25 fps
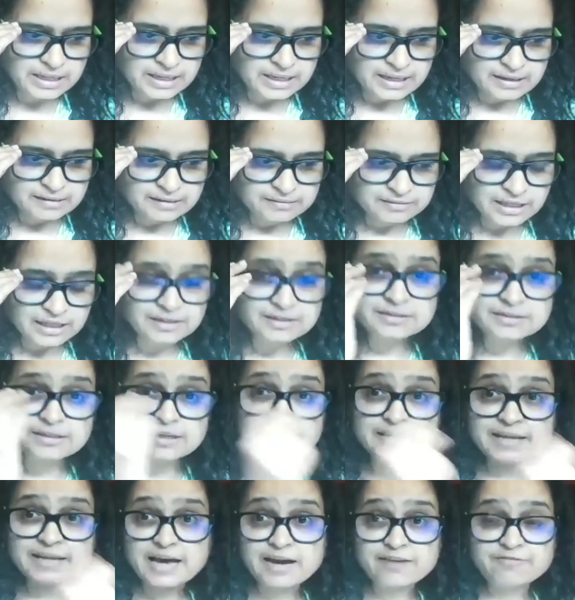Dalit
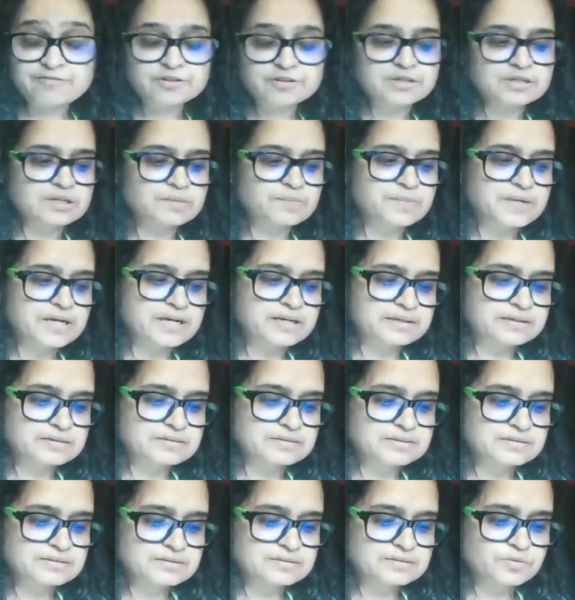and African
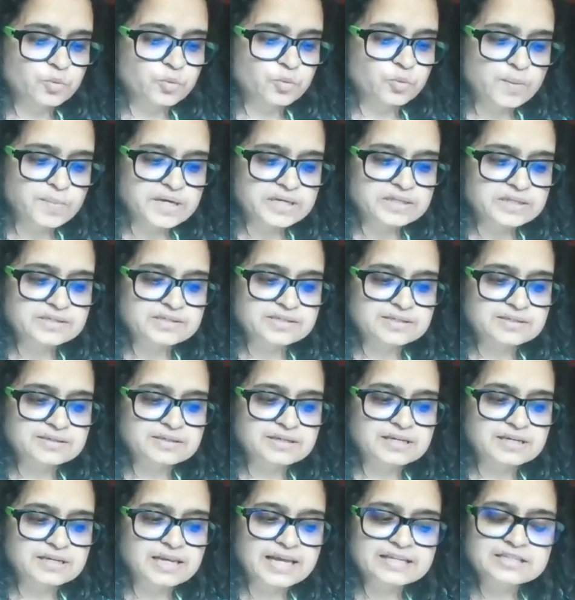American women's
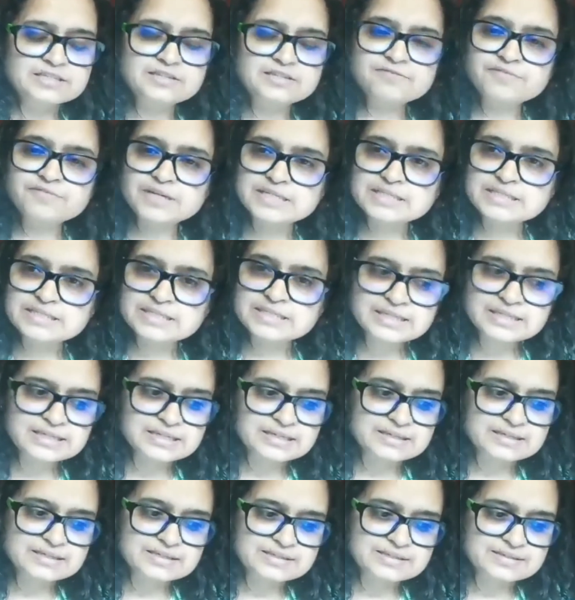collective
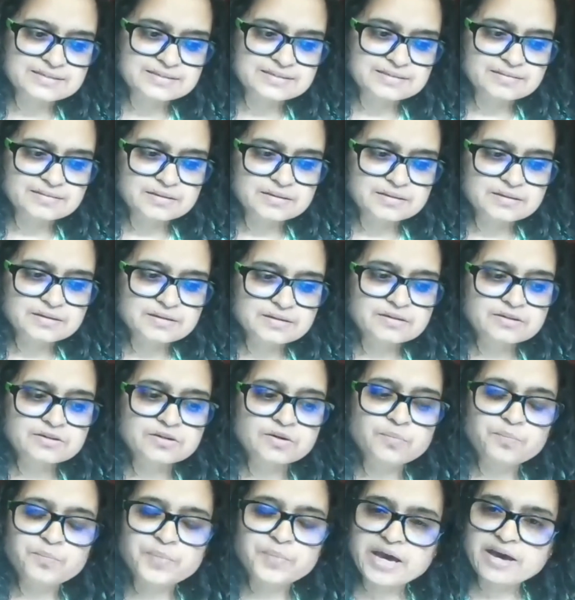ideas,
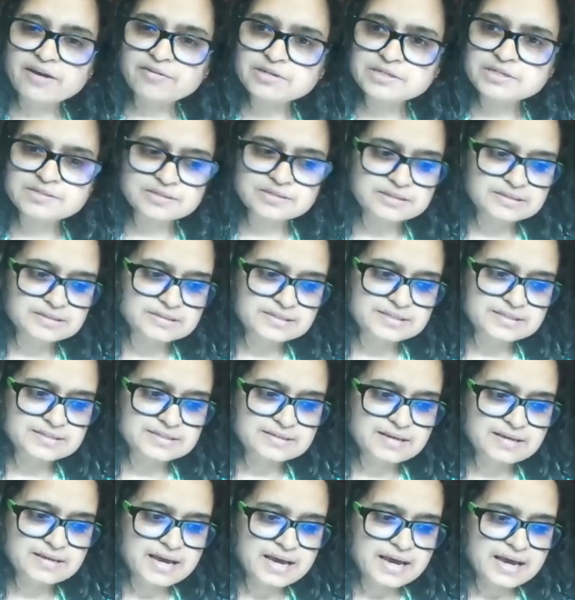comparisons,
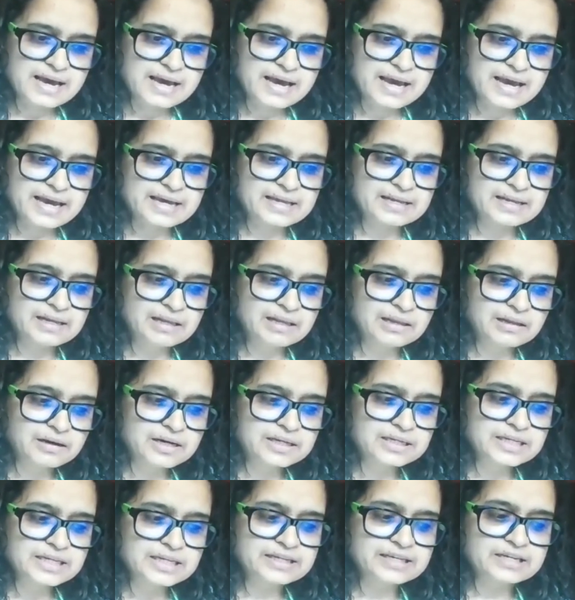and
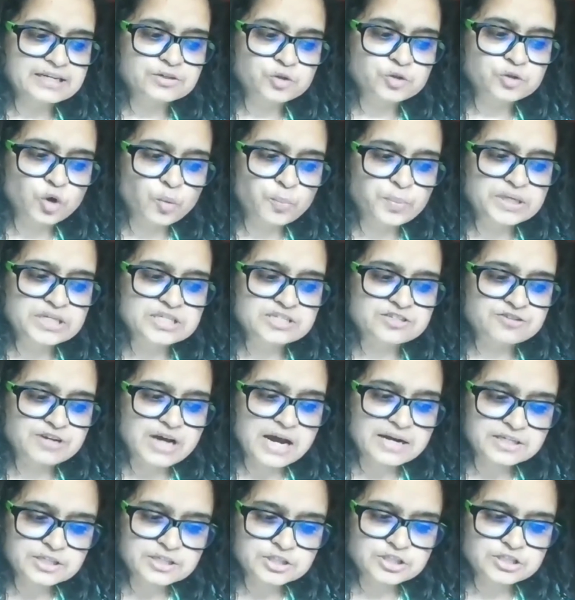learning and coping
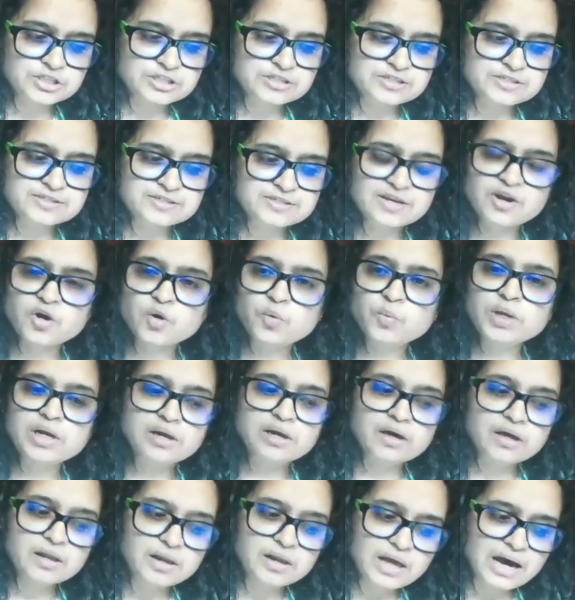strategies will
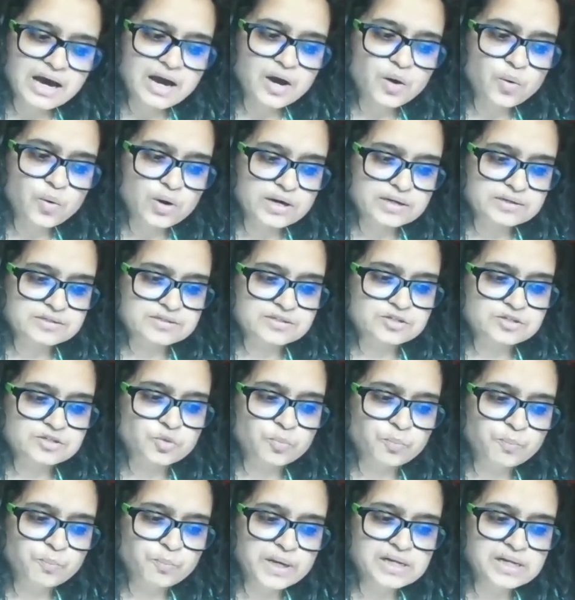allow us to
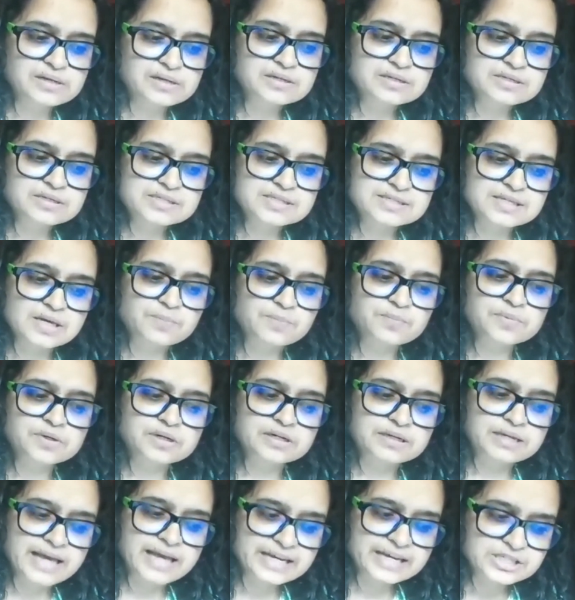build some
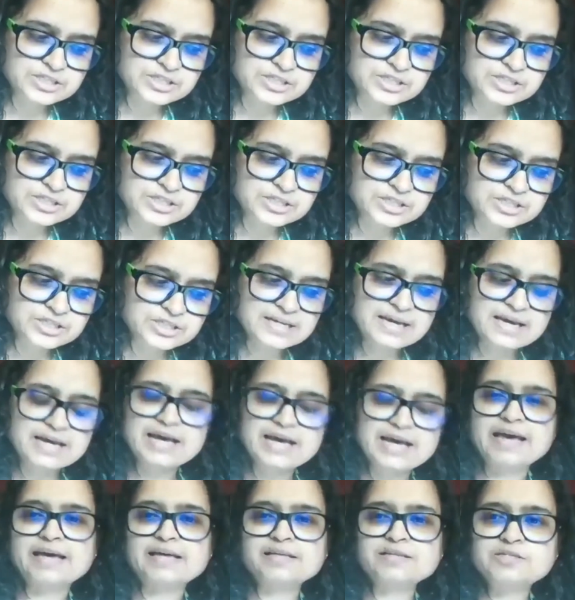connections
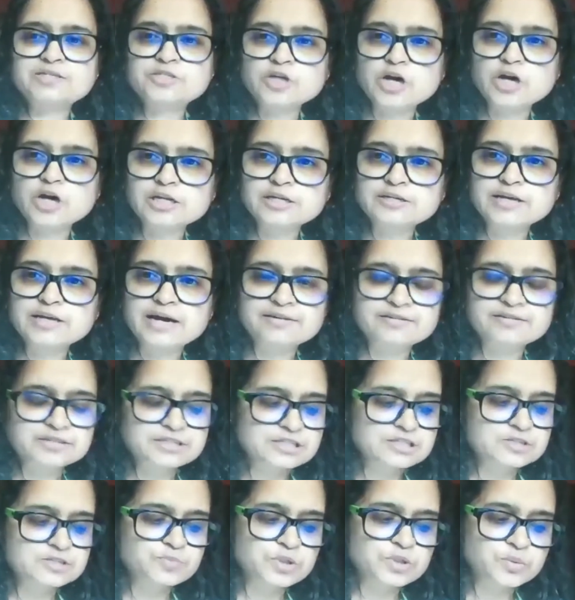and
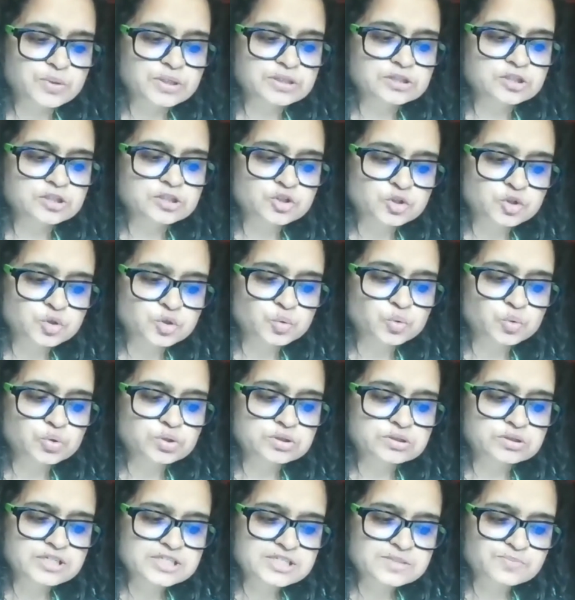solidarities between the two
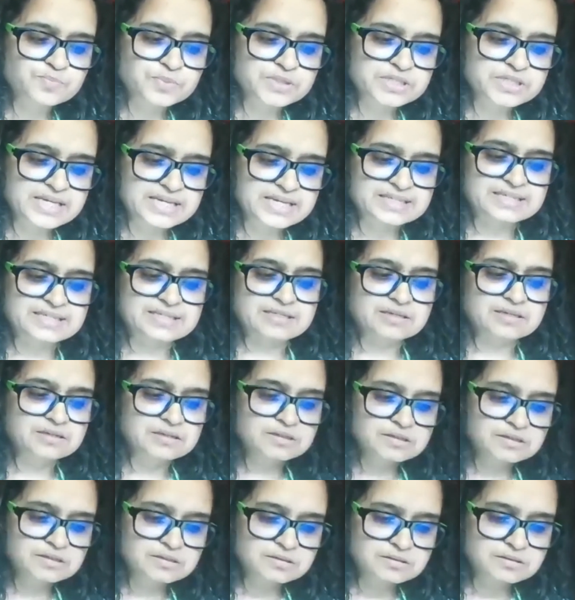dispossessed
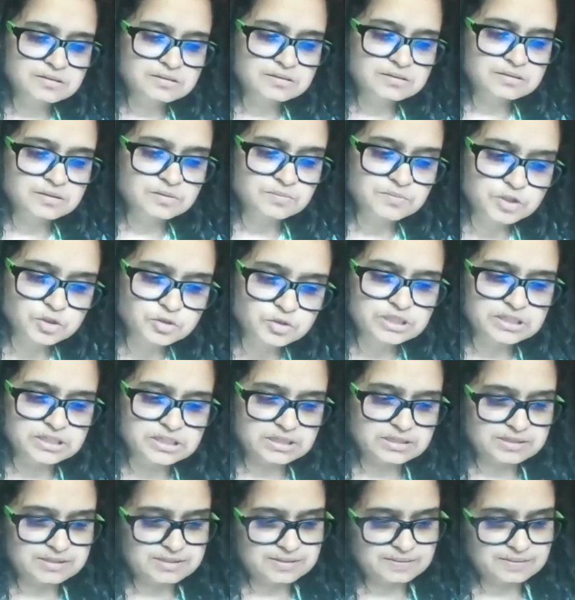communities.